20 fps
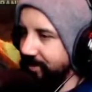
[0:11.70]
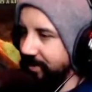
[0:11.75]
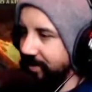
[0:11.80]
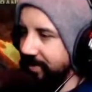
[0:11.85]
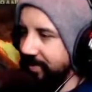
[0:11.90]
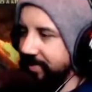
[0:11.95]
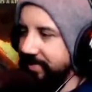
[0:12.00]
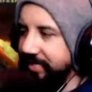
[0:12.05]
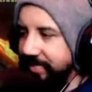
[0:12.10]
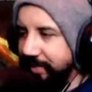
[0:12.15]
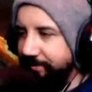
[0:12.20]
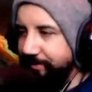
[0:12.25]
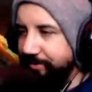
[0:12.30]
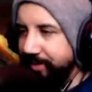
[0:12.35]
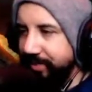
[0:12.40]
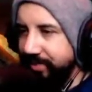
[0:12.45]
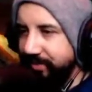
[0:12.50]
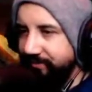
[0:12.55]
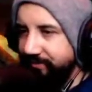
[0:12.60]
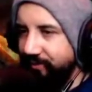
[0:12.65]
In its
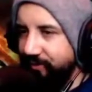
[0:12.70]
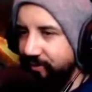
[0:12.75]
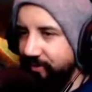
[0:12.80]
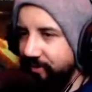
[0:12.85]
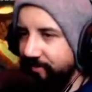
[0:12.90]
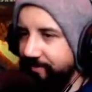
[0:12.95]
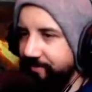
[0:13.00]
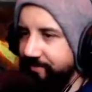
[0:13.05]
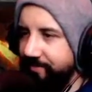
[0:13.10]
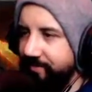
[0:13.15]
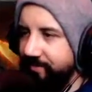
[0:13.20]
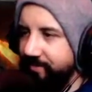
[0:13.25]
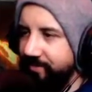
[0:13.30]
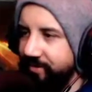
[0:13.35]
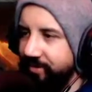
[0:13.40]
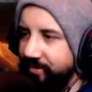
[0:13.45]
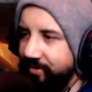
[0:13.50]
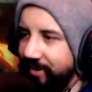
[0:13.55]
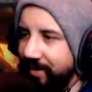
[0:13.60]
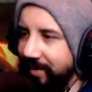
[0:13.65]
simplest form,
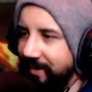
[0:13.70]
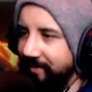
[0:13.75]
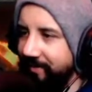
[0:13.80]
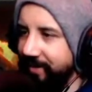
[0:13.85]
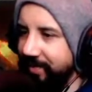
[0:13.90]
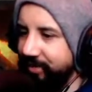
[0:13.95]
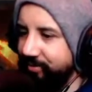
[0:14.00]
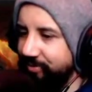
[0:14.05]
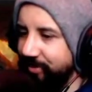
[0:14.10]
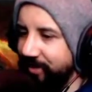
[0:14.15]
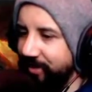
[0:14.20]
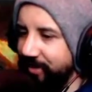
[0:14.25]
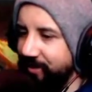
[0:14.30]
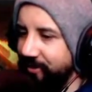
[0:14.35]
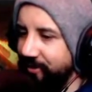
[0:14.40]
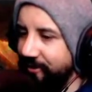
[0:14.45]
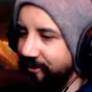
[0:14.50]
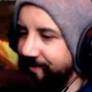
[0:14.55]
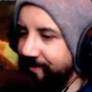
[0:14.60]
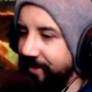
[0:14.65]
you have this right
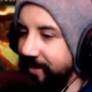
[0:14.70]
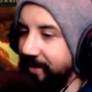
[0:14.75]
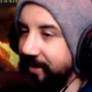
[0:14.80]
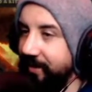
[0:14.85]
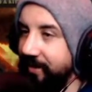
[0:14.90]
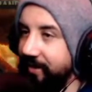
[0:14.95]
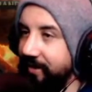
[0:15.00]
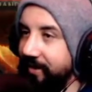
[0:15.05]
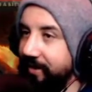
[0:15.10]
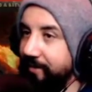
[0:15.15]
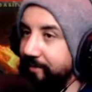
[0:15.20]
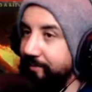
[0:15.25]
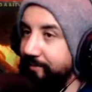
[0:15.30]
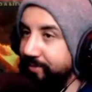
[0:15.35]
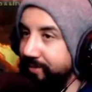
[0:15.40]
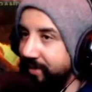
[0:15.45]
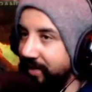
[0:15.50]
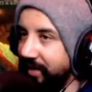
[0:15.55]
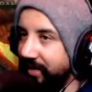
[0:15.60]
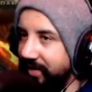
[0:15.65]
here.
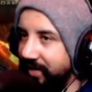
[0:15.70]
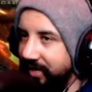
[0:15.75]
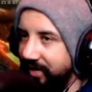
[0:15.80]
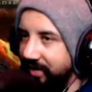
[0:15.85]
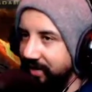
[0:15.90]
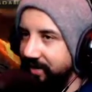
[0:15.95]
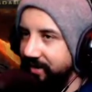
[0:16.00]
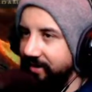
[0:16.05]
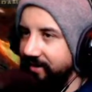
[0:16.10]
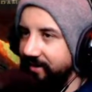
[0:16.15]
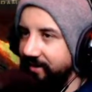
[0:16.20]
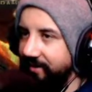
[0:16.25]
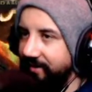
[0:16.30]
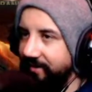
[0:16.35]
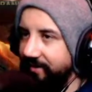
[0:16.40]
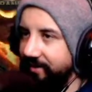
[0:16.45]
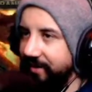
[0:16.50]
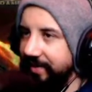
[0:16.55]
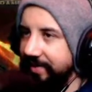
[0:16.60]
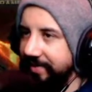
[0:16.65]
Bloodied.
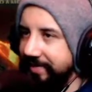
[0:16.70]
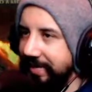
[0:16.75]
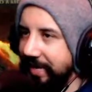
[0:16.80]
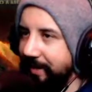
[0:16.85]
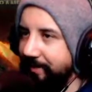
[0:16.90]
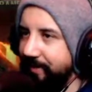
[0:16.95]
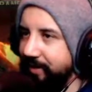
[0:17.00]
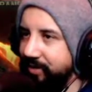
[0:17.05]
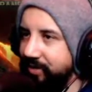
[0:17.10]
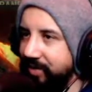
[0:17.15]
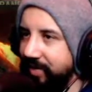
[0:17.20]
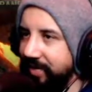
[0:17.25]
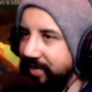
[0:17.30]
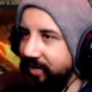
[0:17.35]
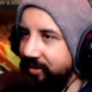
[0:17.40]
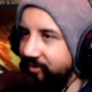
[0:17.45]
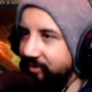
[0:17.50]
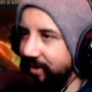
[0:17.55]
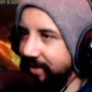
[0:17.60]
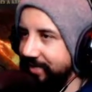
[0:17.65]
Damage
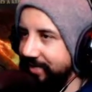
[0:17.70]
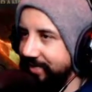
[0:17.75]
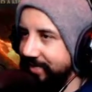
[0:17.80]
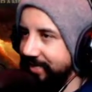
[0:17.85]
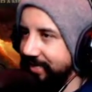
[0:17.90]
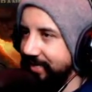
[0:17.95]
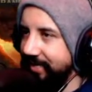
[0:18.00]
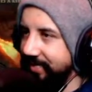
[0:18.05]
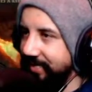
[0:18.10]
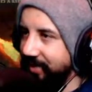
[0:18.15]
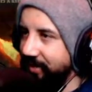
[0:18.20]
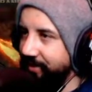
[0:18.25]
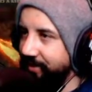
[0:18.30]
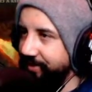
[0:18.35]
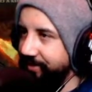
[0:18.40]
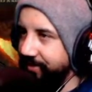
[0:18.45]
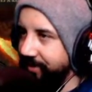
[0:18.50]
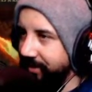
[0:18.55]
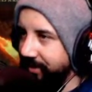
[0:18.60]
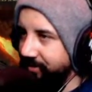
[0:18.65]
increases as health
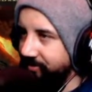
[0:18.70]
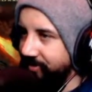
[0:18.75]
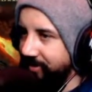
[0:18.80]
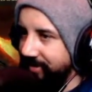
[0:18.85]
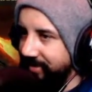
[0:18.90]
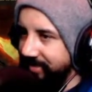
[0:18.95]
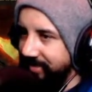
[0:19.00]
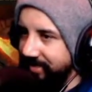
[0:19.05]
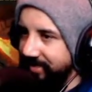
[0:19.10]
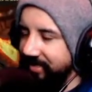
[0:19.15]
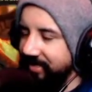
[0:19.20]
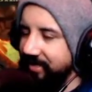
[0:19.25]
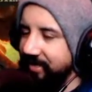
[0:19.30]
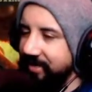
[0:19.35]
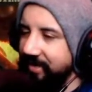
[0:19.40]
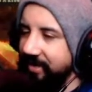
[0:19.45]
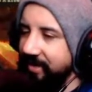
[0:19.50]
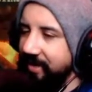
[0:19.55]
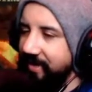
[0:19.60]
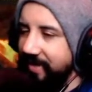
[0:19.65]
decreases.
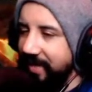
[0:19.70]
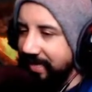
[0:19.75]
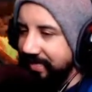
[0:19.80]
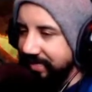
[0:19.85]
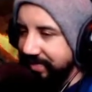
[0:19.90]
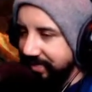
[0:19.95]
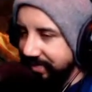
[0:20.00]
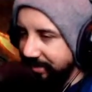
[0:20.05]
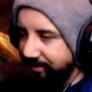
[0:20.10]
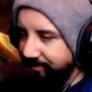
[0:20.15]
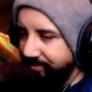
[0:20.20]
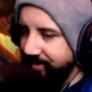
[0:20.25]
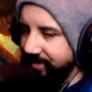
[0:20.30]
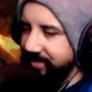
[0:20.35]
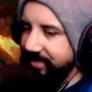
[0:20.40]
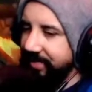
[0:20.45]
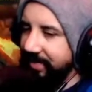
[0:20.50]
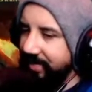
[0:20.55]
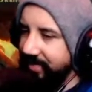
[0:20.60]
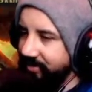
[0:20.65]
That's the
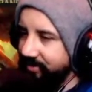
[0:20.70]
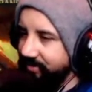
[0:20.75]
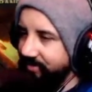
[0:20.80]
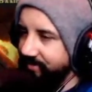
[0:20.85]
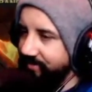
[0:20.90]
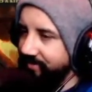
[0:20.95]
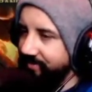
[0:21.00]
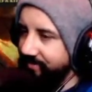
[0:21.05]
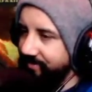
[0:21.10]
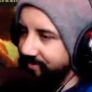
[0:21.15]
simplest answer.